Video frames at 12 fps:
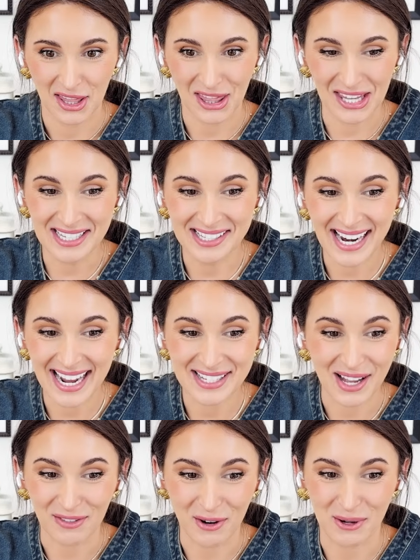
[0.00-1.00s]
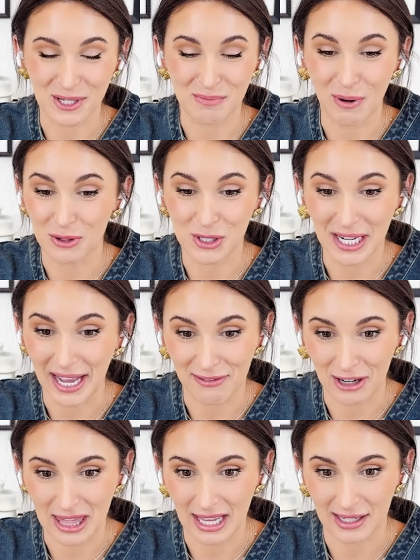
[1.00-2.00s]
These days, everyone's posting
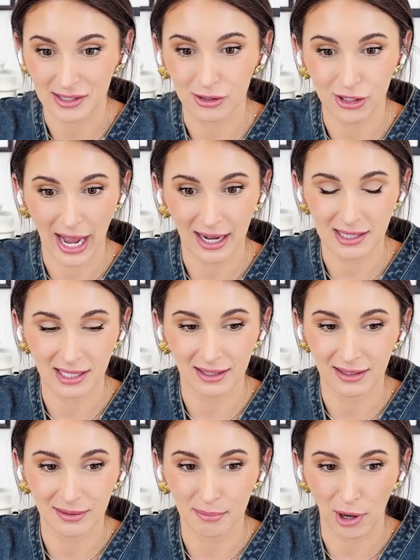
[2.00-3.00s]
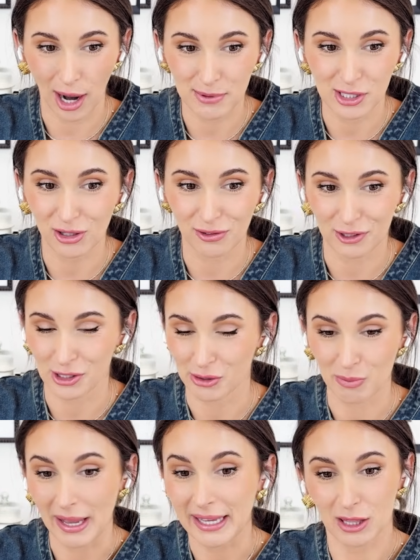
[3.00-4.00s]
everything. So Jackson, props to you for
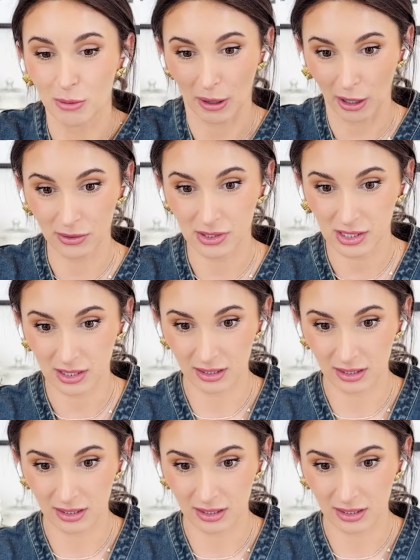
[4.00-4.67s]
just making the post.